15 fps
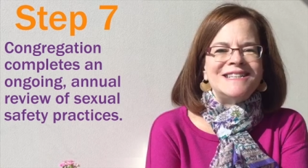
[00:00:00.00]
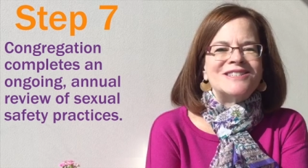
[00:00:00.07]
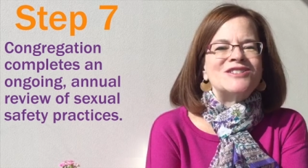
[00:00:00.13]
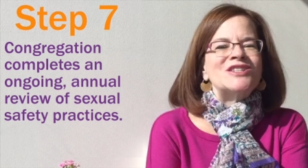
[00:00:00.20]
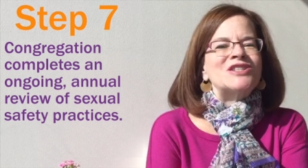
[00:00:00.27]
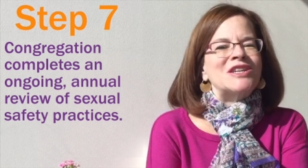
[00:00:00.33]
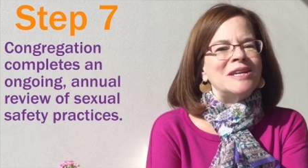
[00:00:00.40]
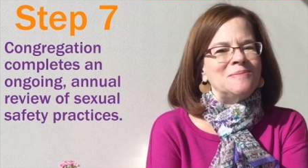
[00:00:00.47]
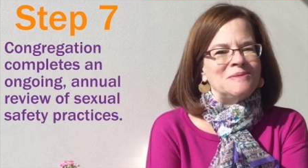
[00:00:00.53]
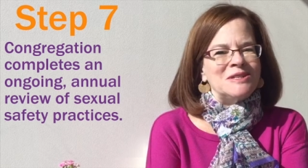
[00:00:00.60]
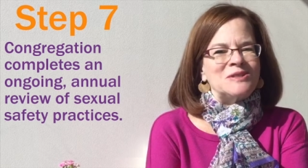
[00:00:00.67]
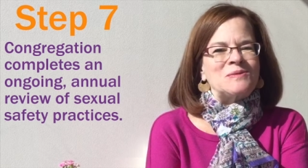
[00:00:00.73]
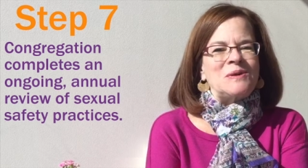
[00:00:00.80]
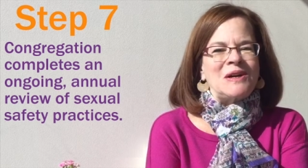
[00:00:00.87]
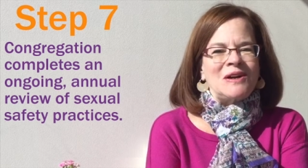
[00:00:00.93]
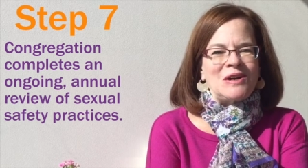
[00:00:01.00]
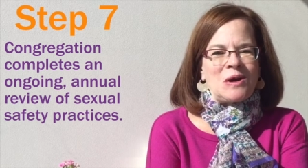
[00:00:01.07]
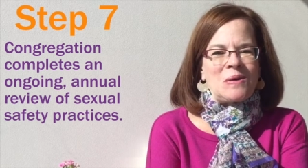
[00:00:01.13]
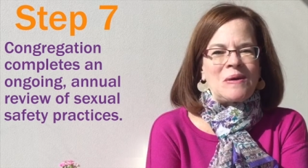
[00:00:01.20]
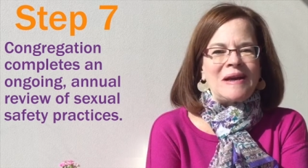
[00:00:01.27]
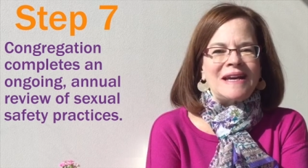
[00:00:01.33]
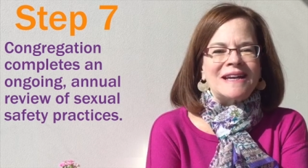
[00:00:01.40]
is just keep this work
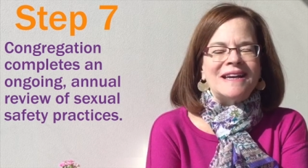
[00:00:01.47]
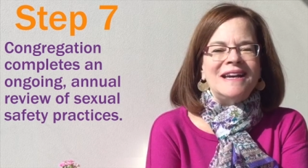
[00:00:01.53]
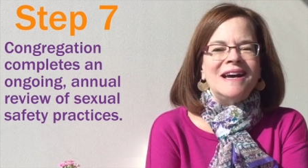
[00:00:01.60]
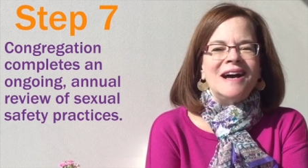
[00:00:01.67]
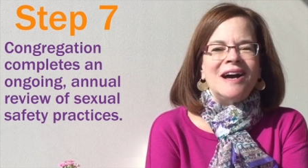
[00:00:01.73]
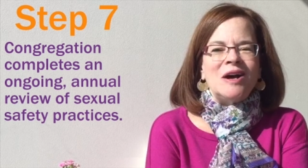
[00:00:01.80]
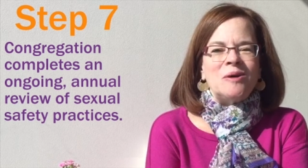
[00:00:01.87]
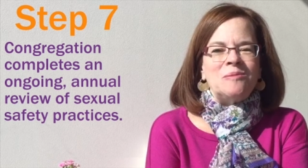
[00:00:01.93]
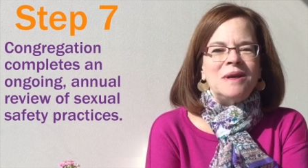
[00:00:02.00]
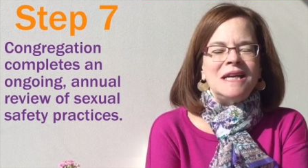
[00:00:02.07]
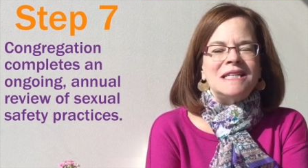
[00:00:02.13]
going. Um,